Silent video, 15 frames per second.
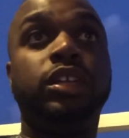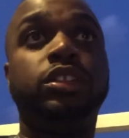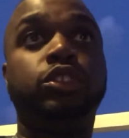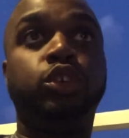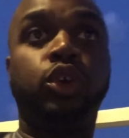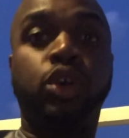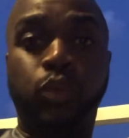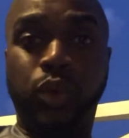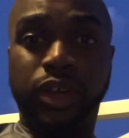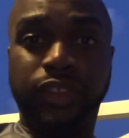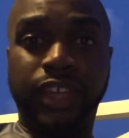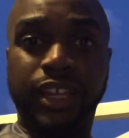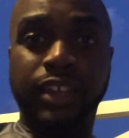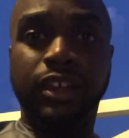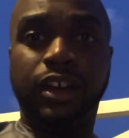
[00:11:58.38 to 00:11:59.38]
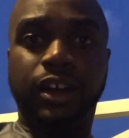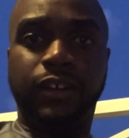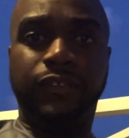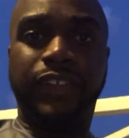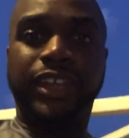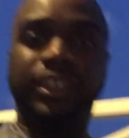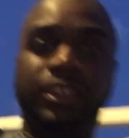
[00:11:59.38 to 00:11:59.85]
doing what they
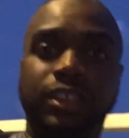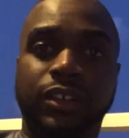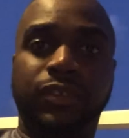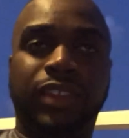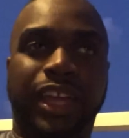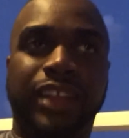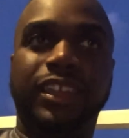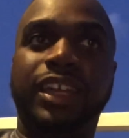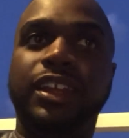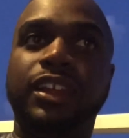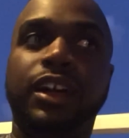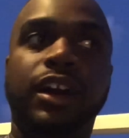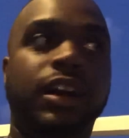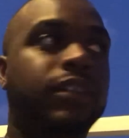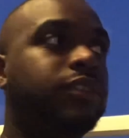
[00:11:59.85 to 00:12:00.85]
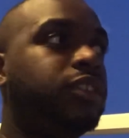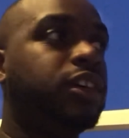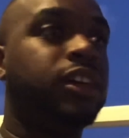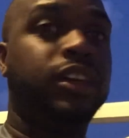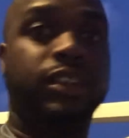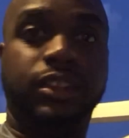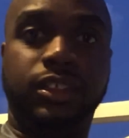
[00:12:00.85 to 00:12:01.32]
love. They give, like, they love
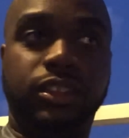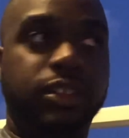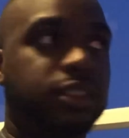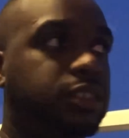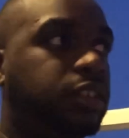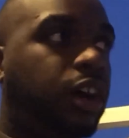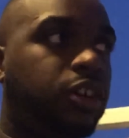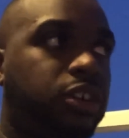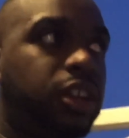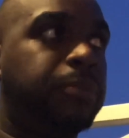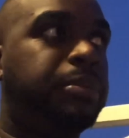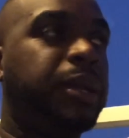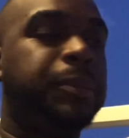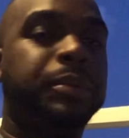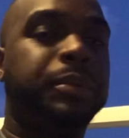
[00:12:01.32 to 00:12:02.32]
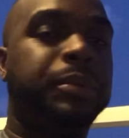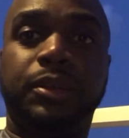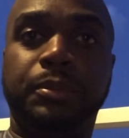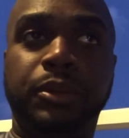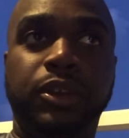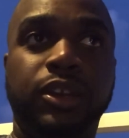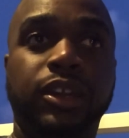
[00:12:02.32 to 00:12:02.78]
talking to people in the
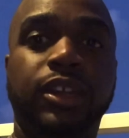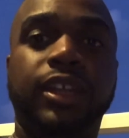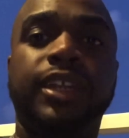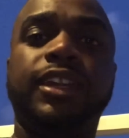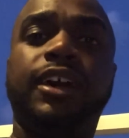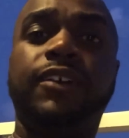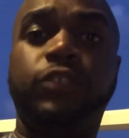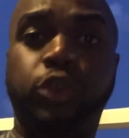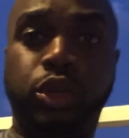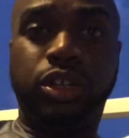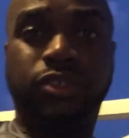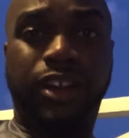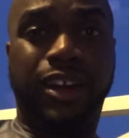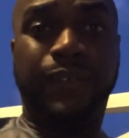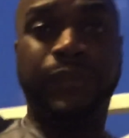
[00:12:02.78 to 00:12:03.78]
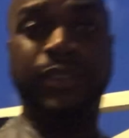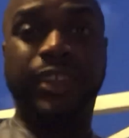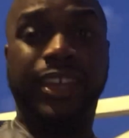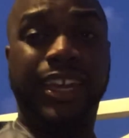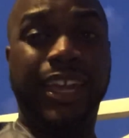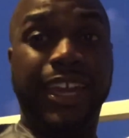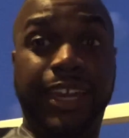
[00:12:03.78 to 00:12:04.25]
community. They love the route.
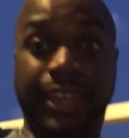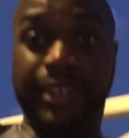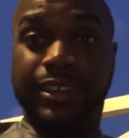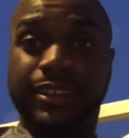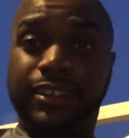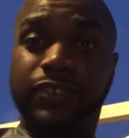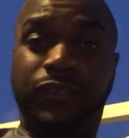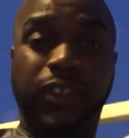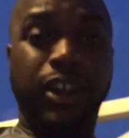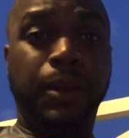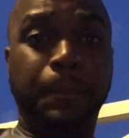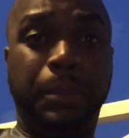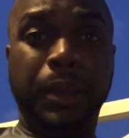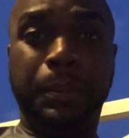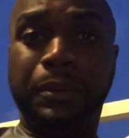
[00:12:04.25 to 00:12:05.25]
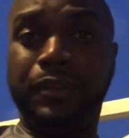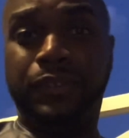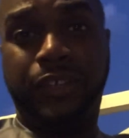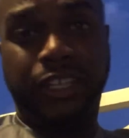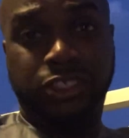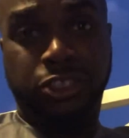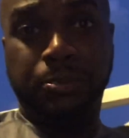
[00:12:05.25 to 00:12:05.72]
And for them people,
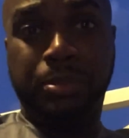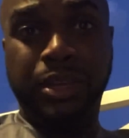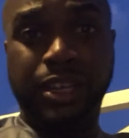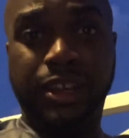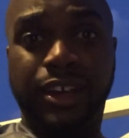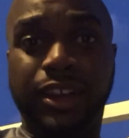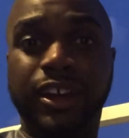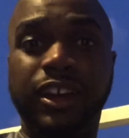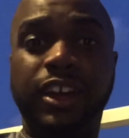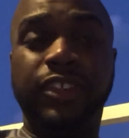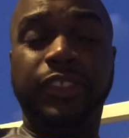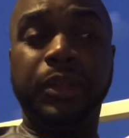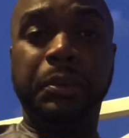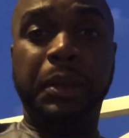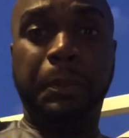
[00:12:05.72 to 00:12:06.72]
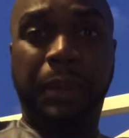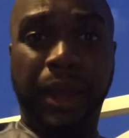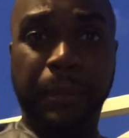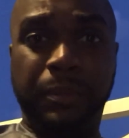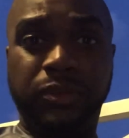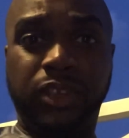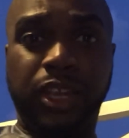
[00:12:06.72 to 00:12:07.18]
they should be there. Them the
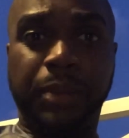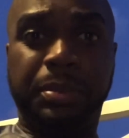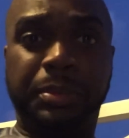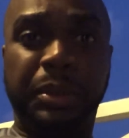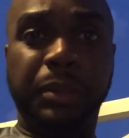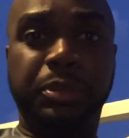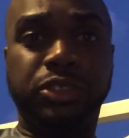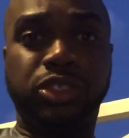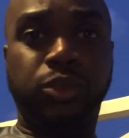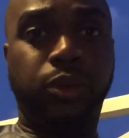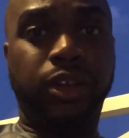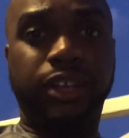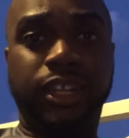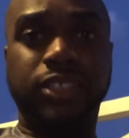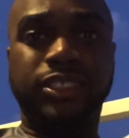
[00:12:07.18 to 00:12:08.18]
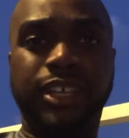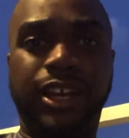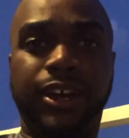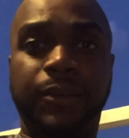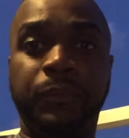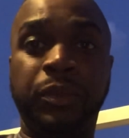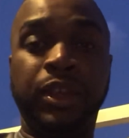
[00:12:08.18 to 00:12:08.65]
type of people should work that
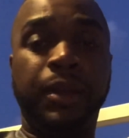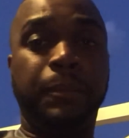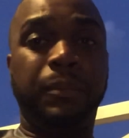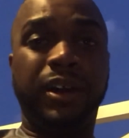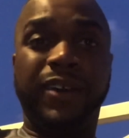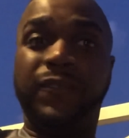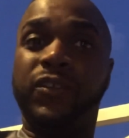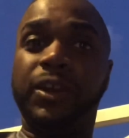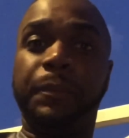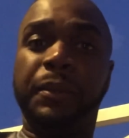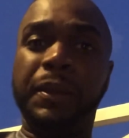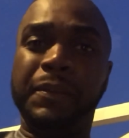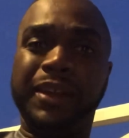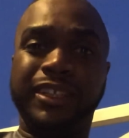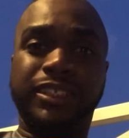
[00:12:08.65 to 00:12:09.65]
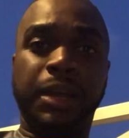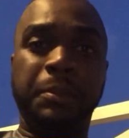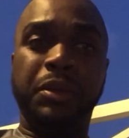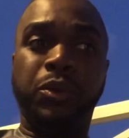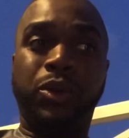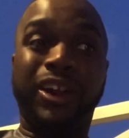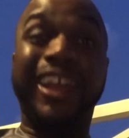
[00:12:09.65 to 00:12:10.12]
job. But for the people that's coming
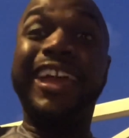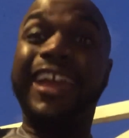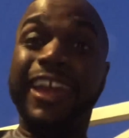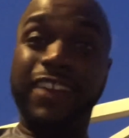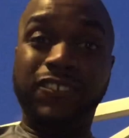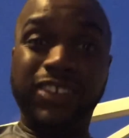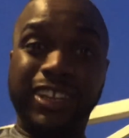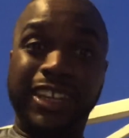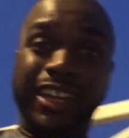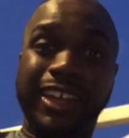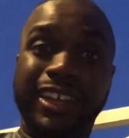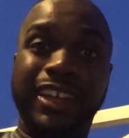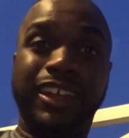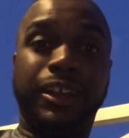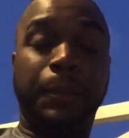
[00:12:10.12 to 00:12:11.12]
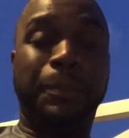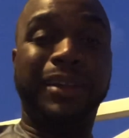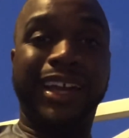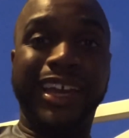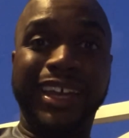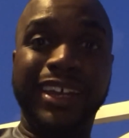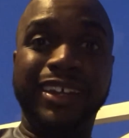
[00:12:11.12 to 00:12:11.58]
to work every day and
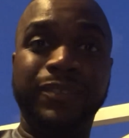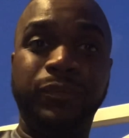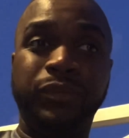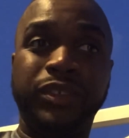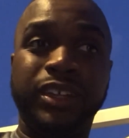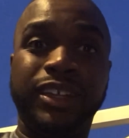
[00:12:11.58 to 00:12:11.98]
complaining